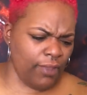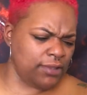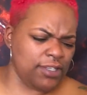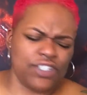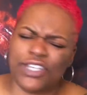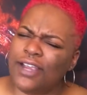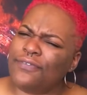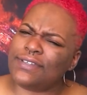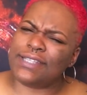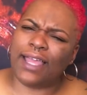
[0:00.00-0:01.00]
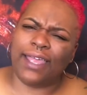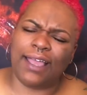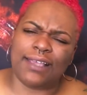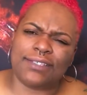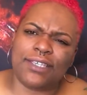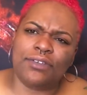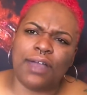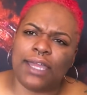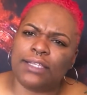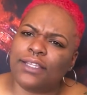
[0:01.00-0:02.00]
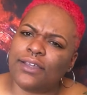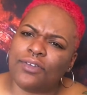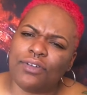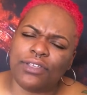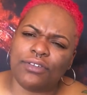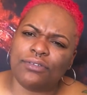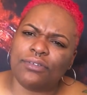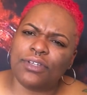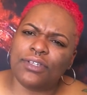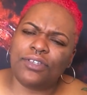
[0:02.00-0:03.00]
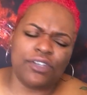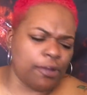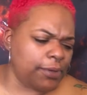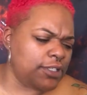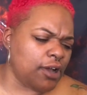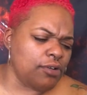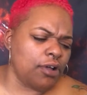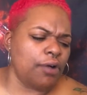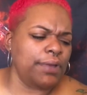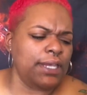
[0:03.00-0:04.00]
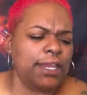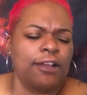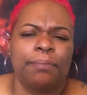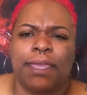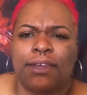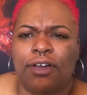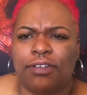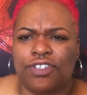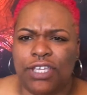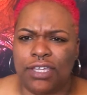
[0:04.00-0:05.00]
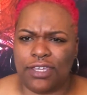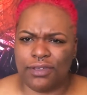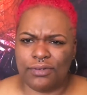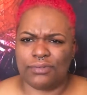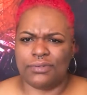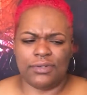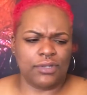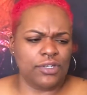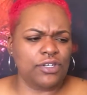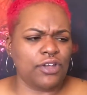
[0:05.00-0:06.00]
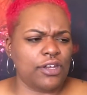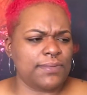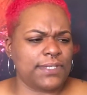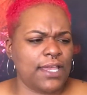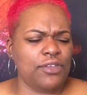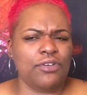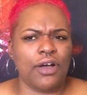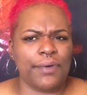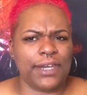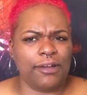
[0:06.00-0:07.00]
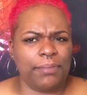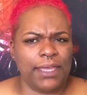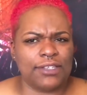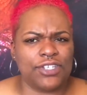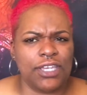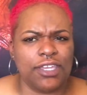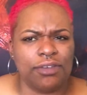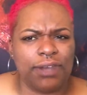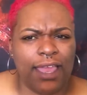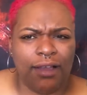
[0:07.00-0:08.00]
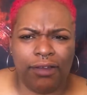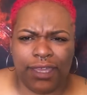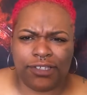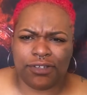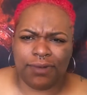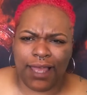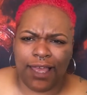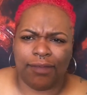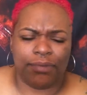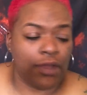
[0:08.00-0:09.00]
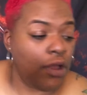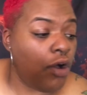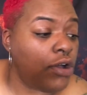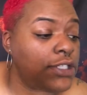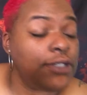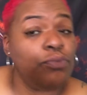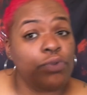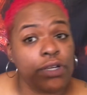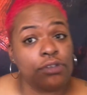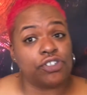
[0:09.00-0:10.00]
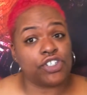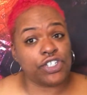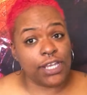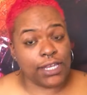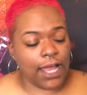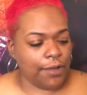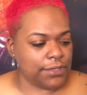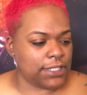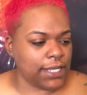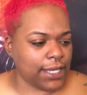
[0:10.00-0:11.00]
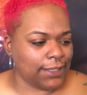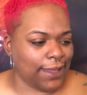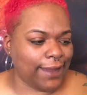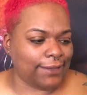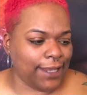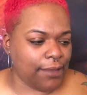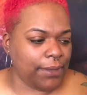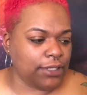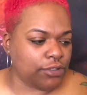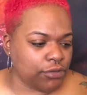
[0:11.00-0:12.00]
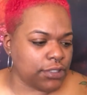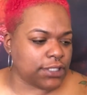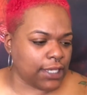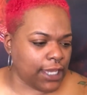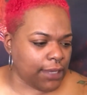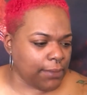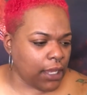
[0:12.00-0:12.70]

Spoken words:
the sheriff is like, I see you got a look on you, but don't go in there being all GQ. You know what I'm saying? You go in there being GQ, they gonna eat you up on some real shit. I was looking like, damn, he do seem